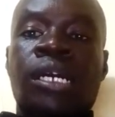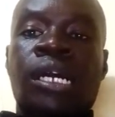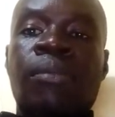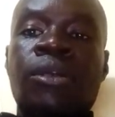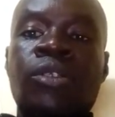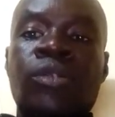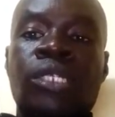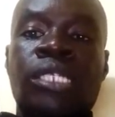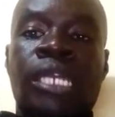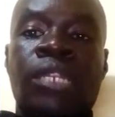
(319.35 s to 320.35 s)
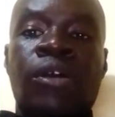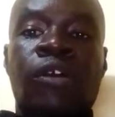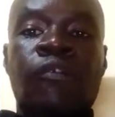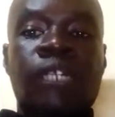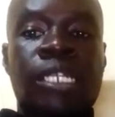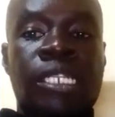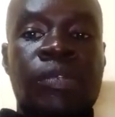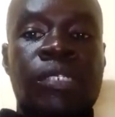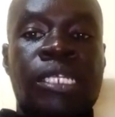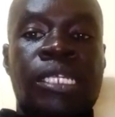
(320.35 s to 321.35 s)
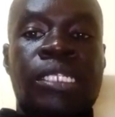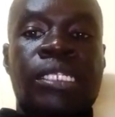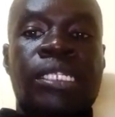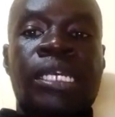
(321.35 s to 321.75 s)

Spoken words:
about suicide often reduces